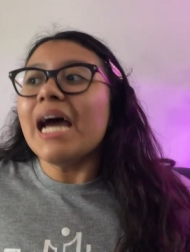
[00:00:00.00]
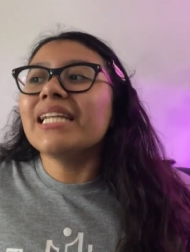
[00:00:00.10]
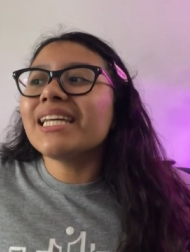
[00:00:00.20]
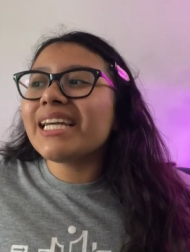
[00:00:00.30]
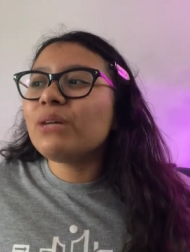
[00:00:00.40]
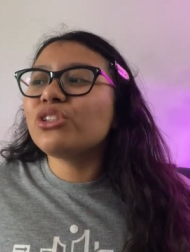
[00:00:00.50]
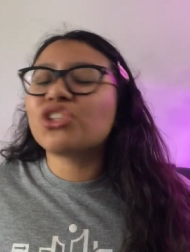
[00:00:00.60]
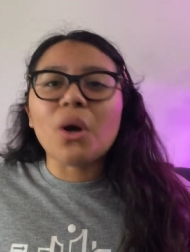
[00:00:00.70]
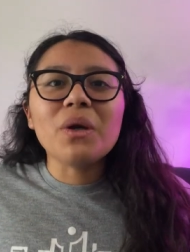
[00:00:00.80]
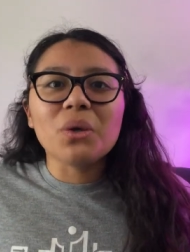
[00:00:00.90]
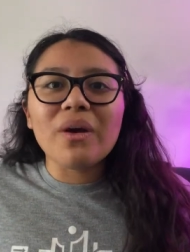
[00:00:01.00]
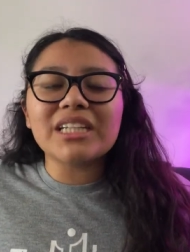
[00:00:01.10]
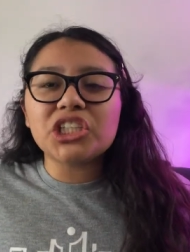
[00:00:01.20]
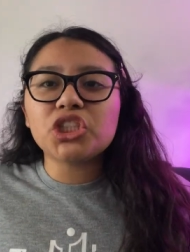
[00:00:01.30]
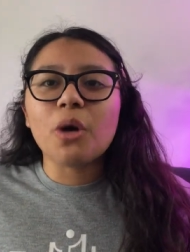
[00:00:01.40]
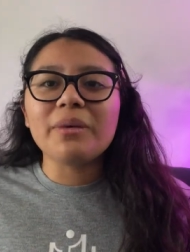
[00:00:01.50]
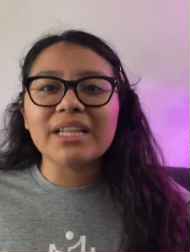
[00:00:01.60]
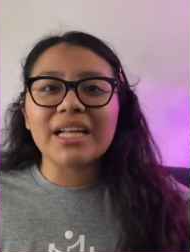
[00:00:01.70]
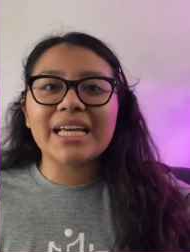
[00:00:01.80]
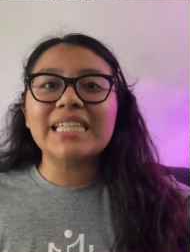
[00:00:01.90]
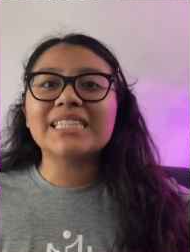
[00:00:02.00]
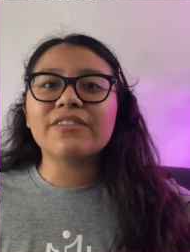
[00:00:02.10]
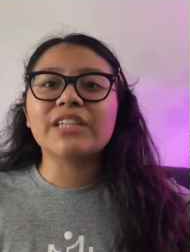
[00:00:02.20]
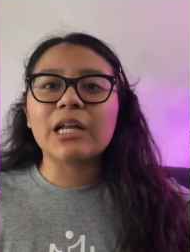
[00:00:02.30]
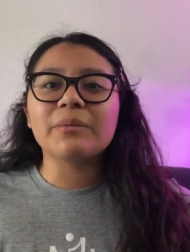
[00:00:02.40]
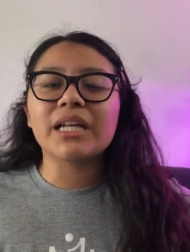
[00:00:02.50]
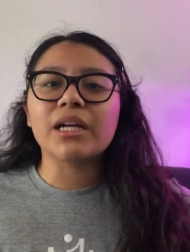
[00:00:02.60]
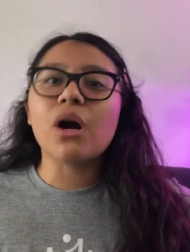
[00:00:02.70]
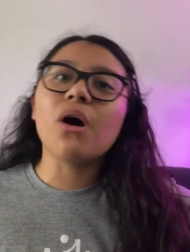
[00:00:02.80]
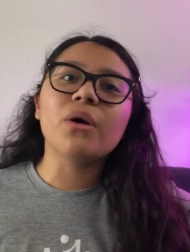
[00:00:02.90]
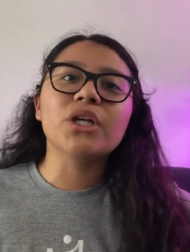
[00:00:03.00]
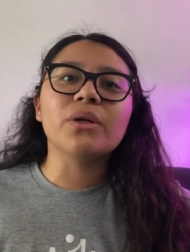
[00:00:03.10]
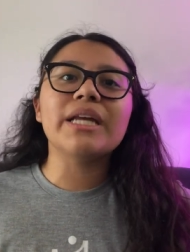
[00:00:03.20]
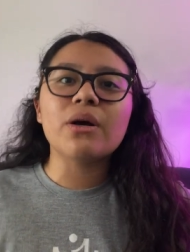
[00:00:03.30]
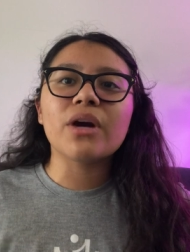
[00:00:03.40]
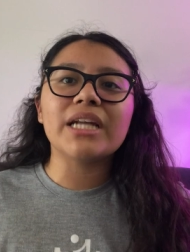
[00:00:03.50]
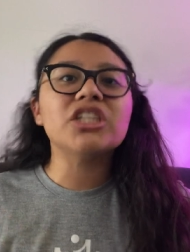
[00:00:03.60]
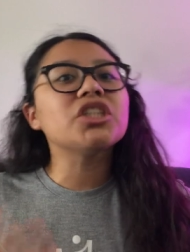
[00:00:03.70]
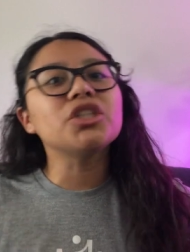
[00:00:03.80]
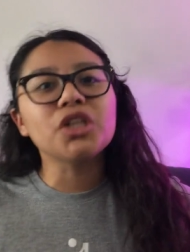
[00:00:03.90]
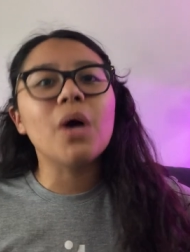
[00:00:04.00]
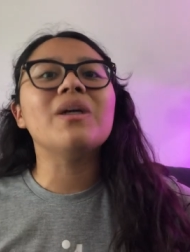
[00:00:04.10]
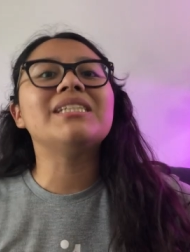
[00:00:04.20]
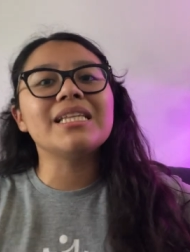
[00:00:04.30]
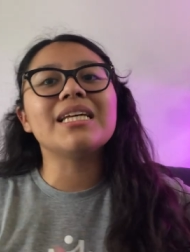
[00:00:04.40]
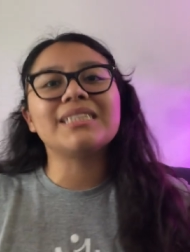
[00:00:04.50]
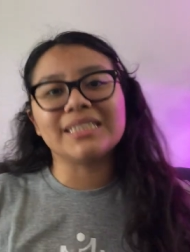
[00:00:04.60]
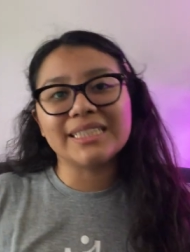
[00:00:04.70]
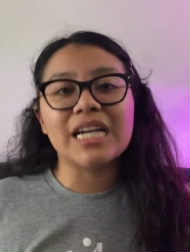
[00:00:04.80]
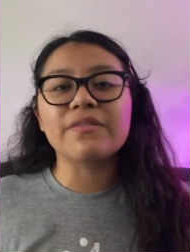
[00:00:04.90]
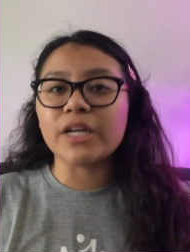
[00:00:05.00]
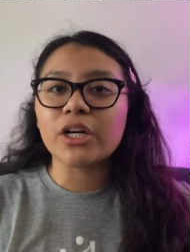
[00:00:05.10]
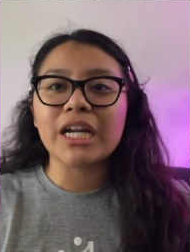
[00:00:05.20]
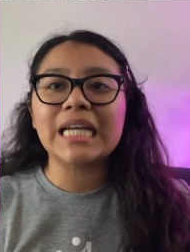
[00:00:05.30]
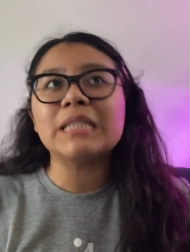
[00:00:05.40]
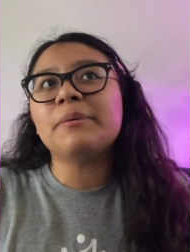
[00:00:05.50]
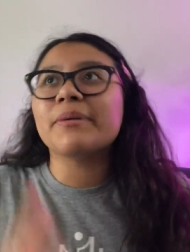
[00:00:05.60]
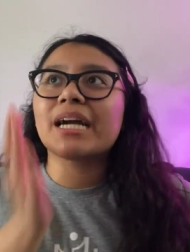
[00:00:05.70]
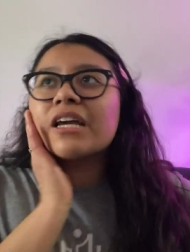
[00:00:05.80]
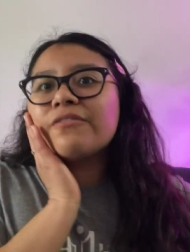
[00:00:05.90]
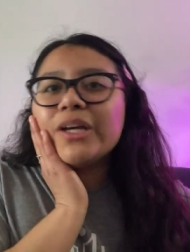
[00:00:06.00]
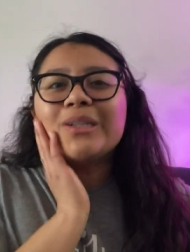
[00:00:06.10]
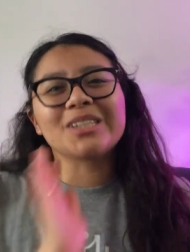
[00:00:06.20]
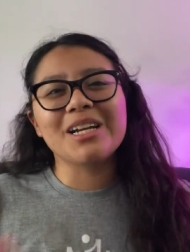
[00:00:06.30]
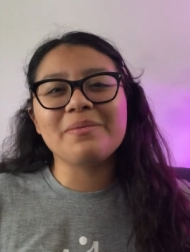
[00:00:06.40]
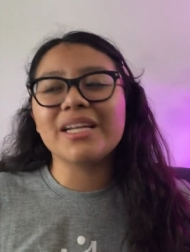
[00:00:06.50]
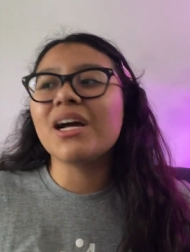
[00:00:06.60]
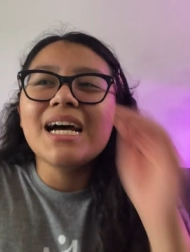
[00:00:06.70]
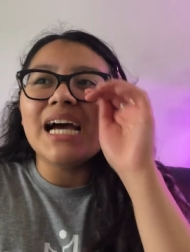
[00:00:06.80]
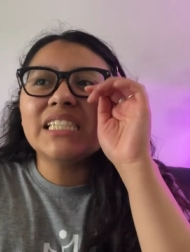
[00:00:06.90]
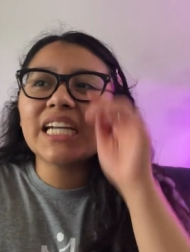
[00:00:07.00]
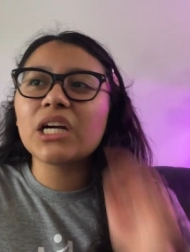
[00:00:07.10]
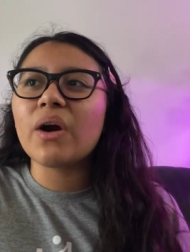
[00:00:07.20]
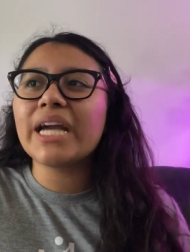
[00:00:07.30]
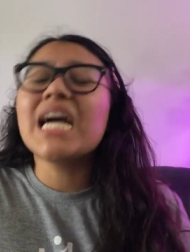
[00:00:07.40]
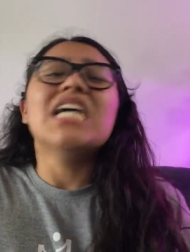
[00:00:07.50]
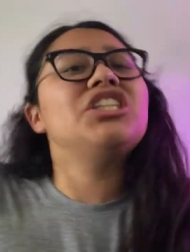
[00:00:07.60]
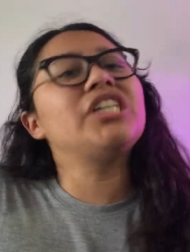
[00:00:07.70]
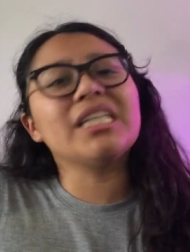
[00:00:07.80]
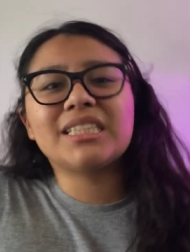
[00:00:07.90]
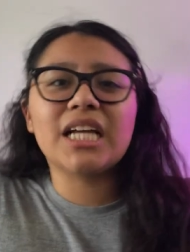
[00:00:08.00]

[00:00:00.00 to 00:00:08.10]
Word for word: And like, it was so annoying that she told me that like, instead of telling me that like, oh, you know, nail grind, just so you know, is this instead of nail cutting, because people get confused, you know what I mean? And instead of going, just